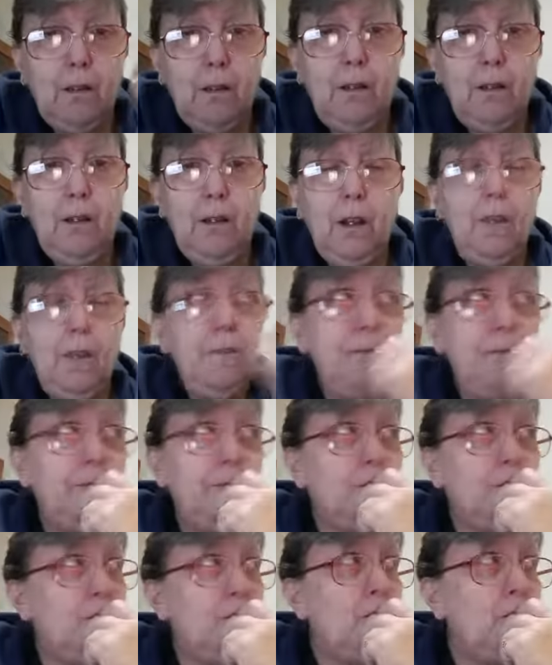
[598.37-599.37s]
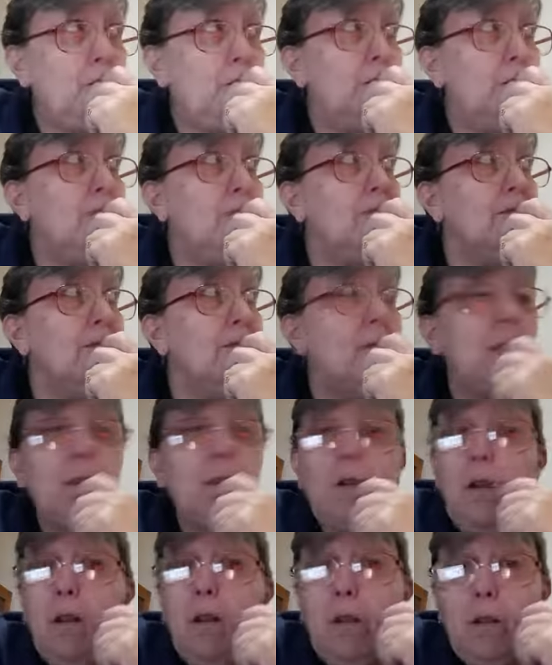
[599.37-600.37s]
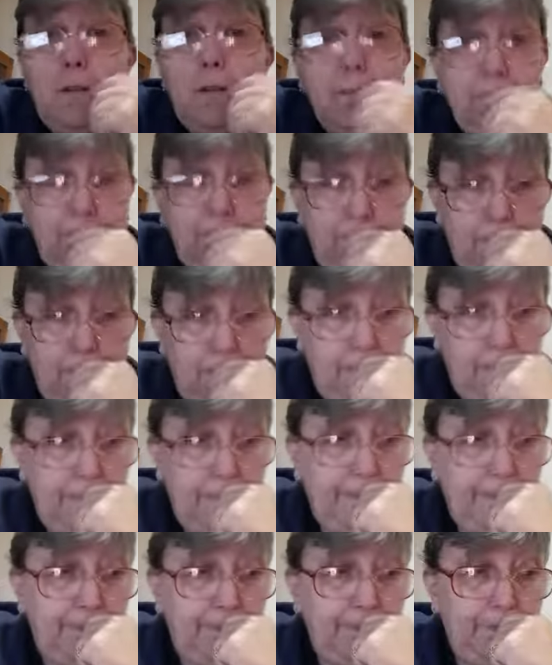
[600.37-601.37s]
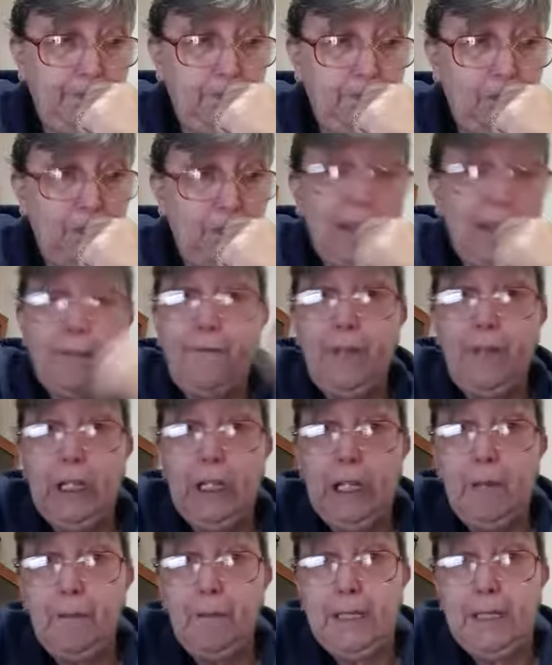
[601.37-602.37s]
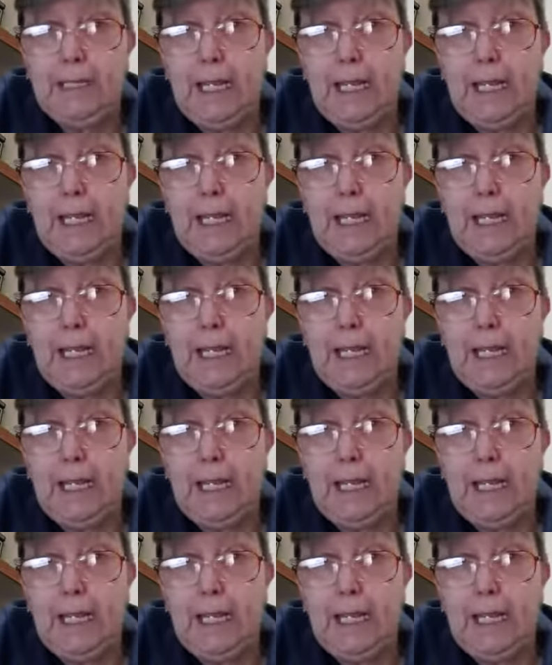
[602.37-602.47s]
You know, oh, fill up my